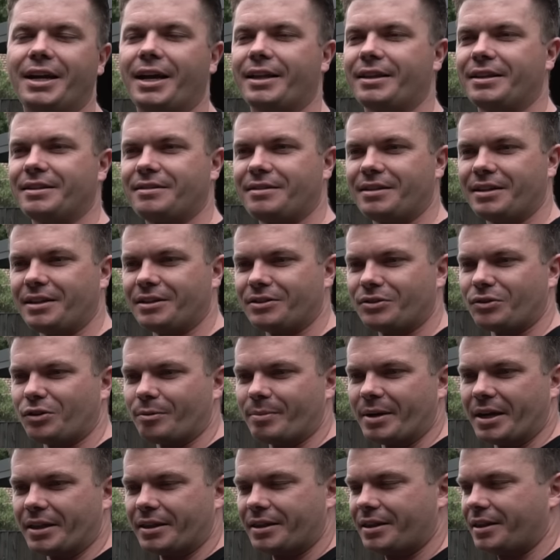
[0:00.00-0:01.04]
And this thing is all
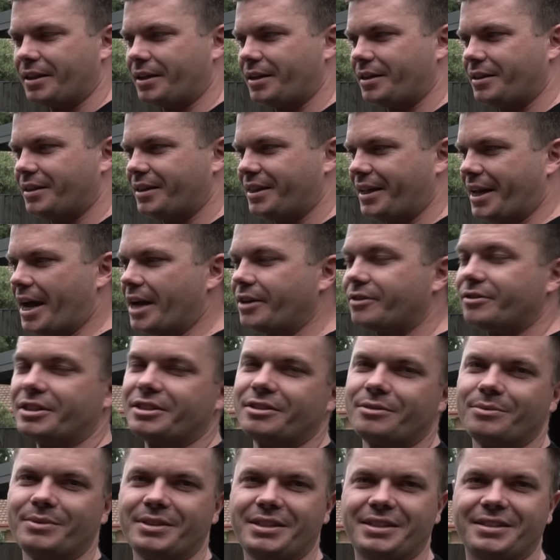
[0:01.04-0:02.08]
about the
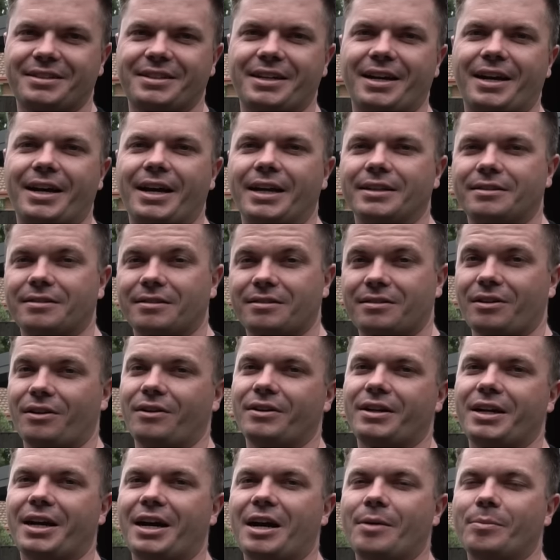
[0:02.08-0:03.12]
theatrics with this car. It's a
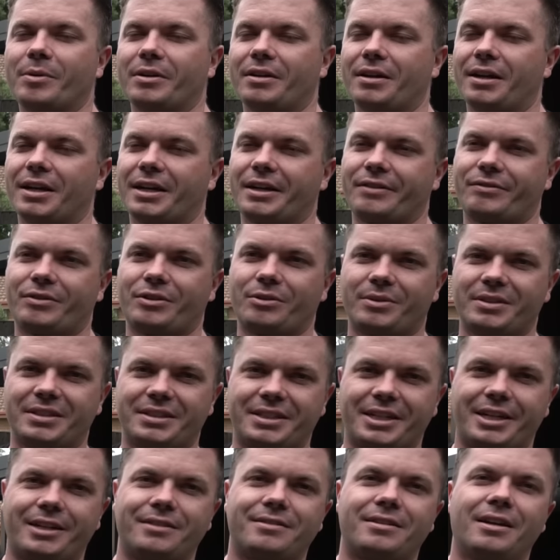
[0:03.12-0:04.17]
slow car, but like everyone
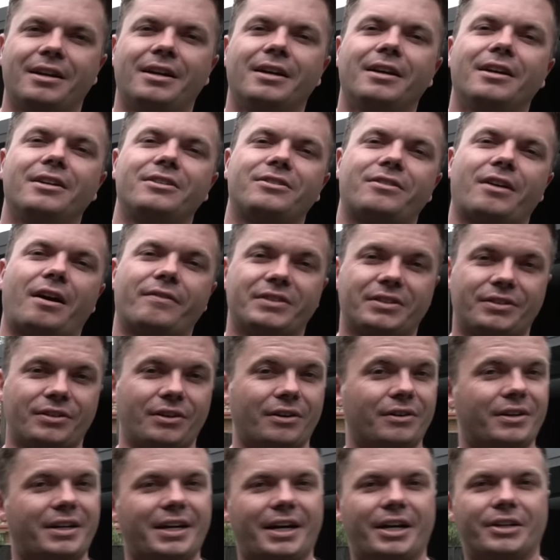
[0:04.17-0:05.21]
says, driving
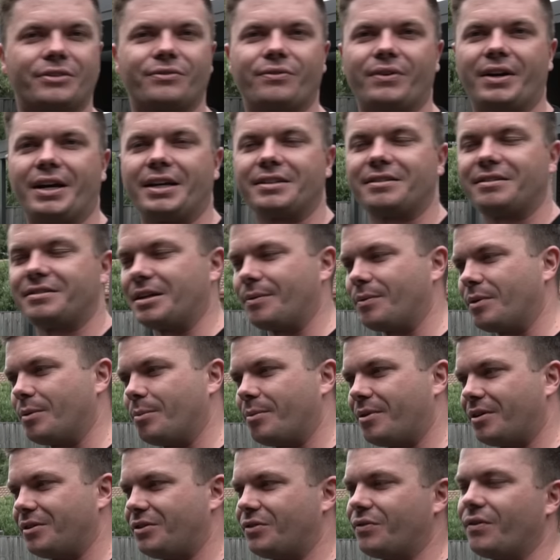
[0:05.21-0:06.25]
slow cars fast is some of the
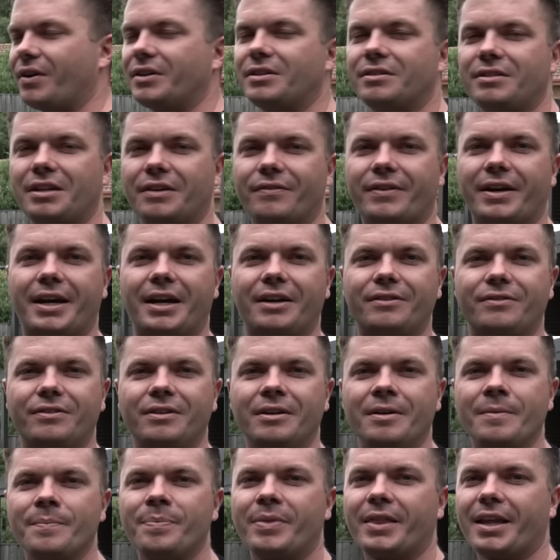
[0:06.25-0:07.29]
most fun you'll ever have.
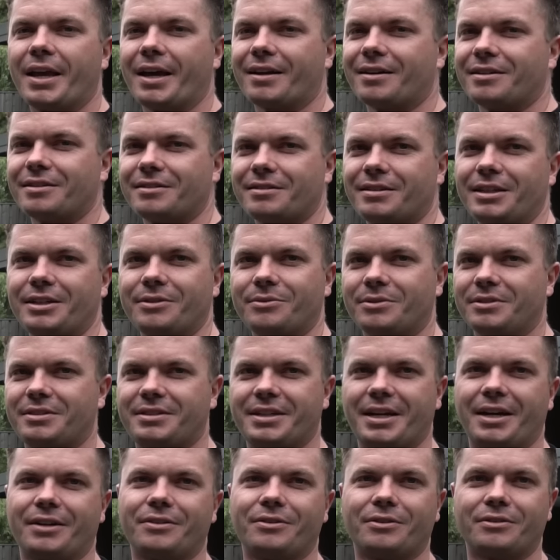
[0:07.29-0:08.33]
And I just think it would
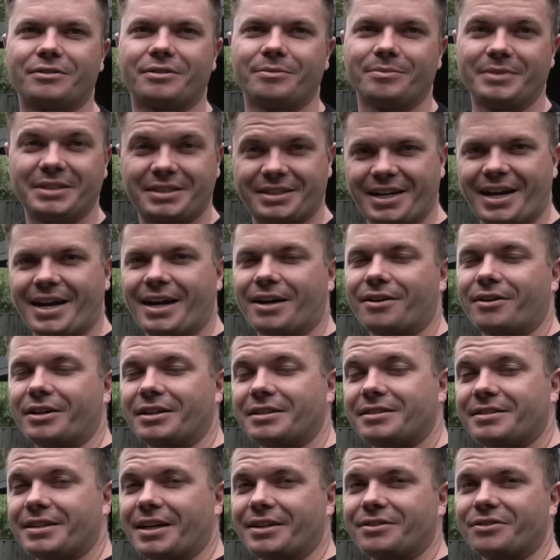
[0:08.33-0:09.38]
sound awesome. This car
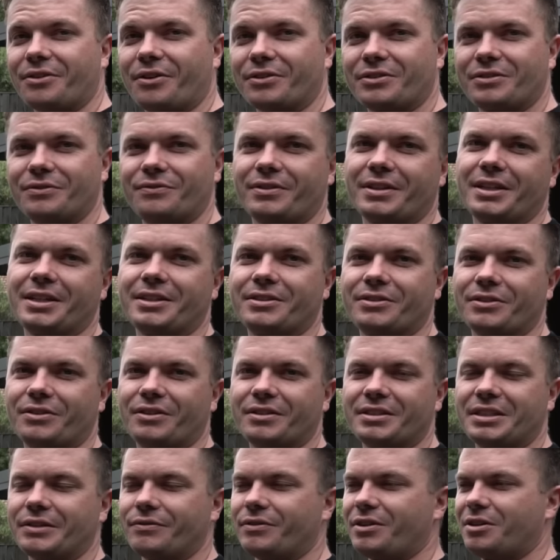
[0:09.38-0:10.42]
already sounds awesome from the
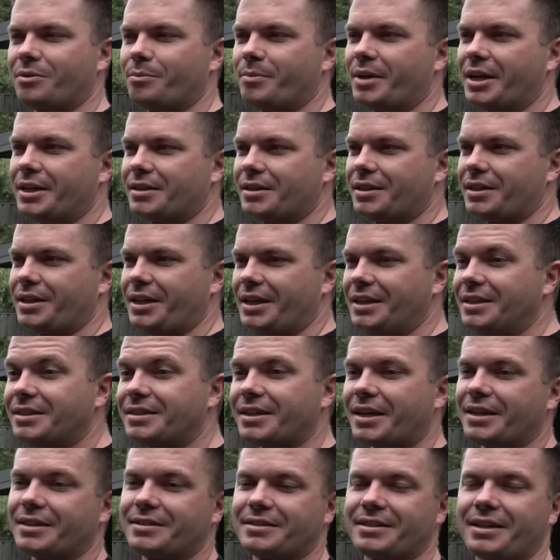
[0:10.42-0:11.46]
exhaust. If we could make the
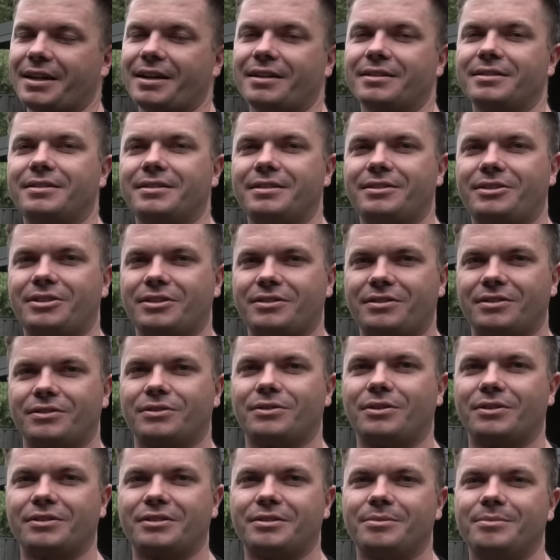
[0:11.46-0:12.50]
intake sound just as
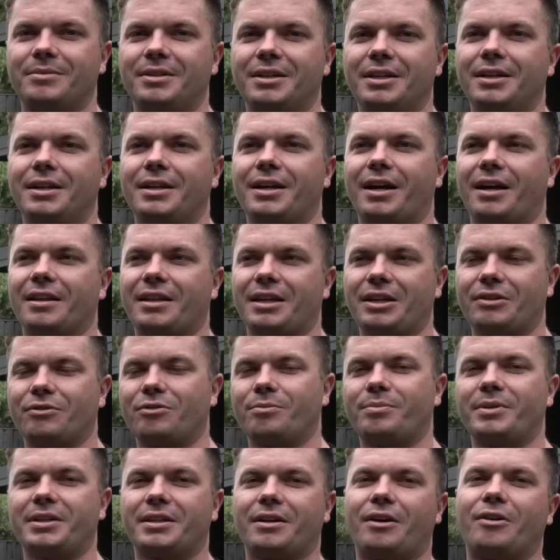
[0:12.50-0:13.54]
awesome, I think it
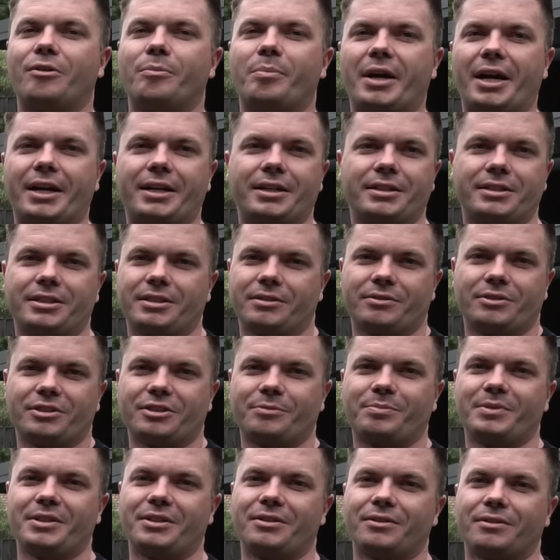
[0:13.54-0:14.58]
would be the whole package and it would
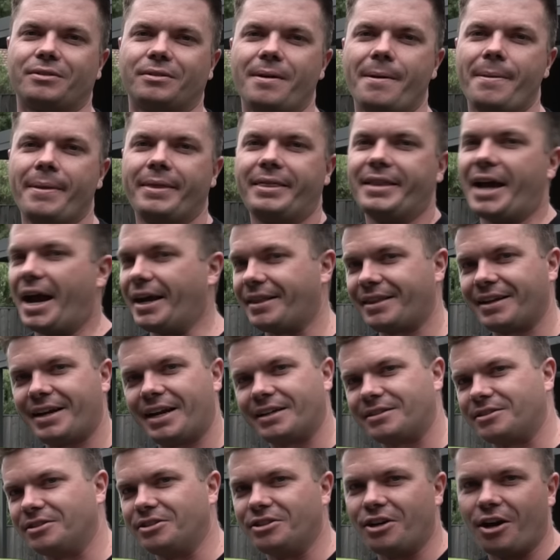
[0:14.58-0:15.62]
just be cool. Nathan
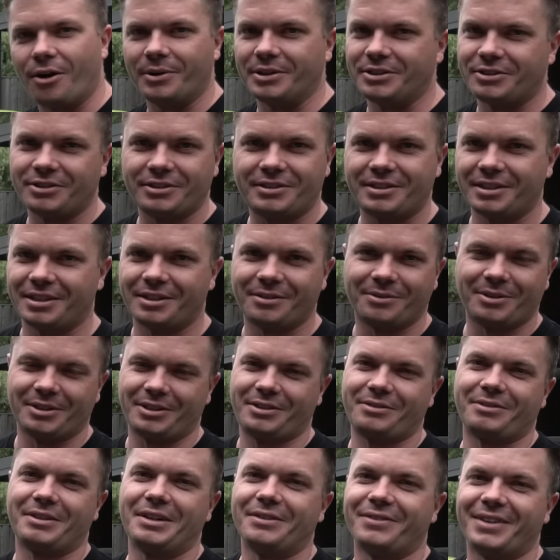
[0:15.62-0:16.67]
has no interest in it
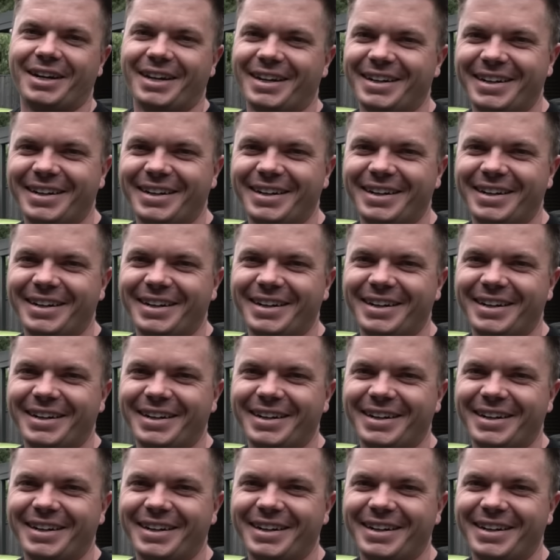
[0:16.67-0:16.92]
whatsoever.